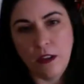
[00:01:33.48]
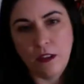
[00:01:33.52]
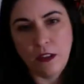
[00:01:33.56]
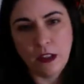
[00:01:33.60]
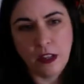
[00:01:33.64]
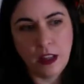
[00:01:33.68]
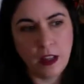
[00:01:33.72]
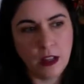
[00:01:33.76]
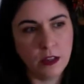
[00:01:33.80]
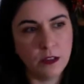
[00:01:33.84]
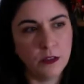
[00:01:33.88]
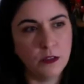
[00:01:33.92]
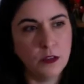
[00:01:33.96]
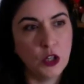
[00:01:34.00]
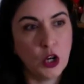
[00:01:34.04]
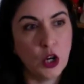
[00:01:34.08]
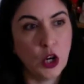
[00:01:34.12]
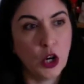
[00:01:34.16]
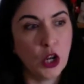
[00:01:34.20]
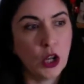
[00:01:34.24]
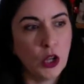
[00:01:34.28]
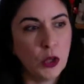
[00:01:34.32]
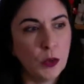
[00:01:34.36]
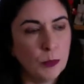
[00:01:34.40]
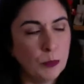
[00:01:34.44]
a lot of
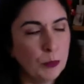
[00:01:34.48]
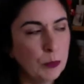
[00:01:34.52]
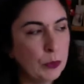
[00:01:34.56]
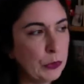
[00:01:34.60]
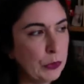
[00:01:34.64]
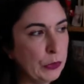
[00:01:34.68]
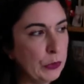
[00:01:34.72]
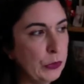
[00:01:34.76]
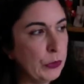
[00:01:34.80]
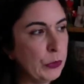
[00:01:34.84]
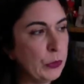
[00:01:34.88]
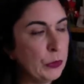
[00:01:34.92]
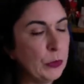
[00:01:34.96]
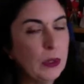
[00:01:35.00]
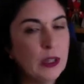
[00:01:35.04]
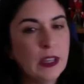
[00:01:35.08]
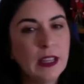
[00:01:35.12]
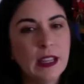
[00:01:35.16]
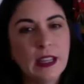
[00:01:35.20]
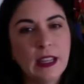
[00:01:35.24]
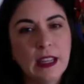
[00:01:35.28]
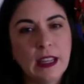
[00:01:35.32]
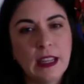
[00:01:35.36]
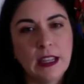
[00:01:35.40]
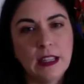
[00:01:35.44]
dark blue.
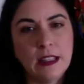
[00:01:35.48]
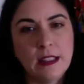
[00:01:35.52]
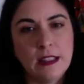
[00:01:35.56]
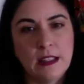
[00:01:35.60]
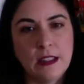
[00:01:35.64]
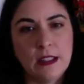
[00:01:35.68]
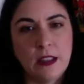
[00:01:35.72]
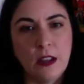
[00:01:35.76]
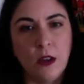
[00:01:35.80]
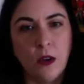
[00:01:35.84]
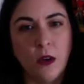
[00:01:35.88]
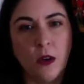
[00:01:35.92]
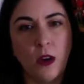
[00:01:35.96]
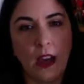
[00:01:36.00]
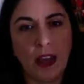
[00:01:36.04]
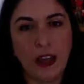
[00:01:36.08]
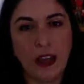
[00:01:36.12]
And so I